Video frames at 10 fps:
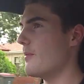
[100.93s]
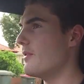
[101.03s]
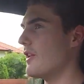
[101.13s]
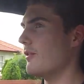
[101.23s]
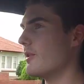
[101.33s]

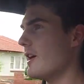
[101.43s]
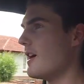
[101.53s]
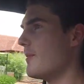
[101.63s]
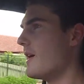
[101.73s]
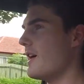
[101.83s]
potential
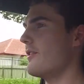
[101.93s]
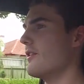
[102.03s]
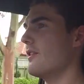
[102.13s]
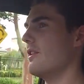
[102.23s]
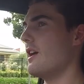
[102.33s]
car buyer
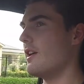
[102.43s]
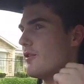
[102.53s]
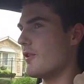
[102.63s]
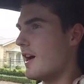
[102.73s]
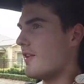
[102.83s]
and a
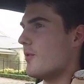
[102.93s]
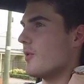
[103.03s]
driver,